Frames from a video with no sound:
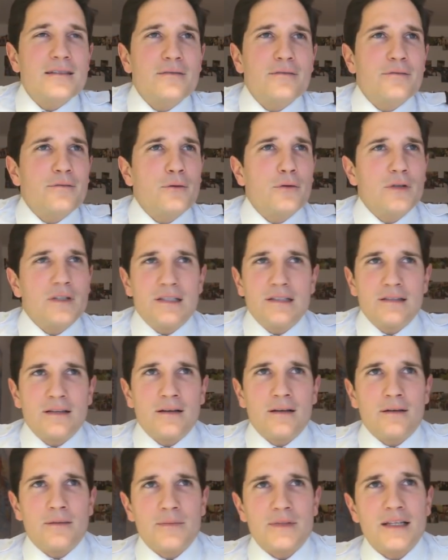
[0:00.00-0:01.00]
40
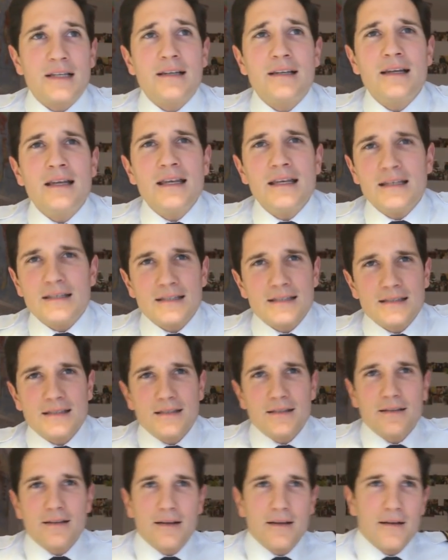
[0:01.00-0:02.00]
times, at least.
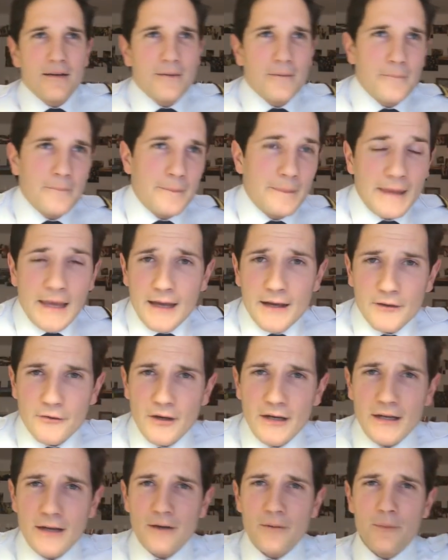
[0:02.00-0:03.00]
Yeah,
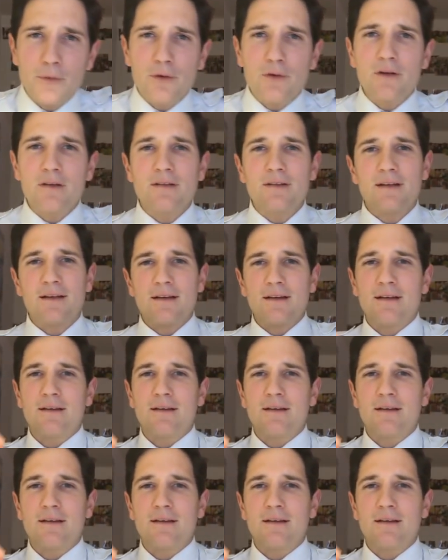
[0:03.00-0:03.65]
great airport.